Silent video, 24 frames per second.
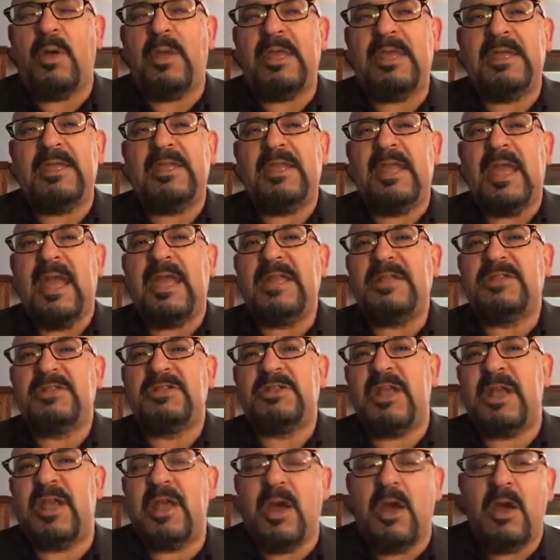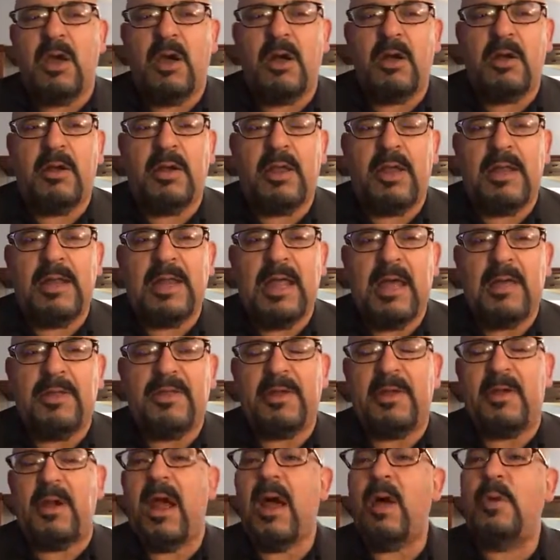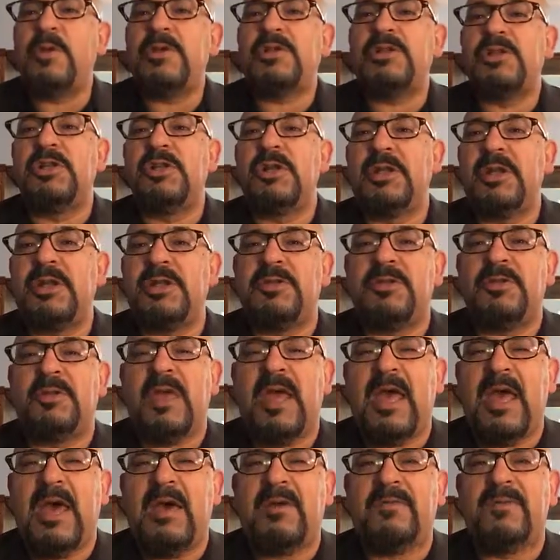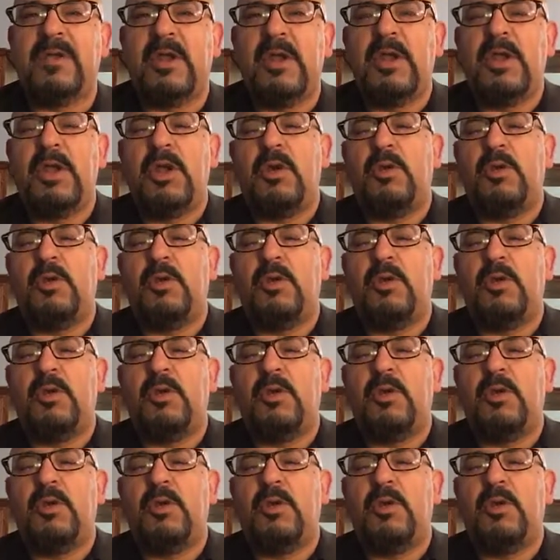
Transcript: engaged they are and how they're always looking to have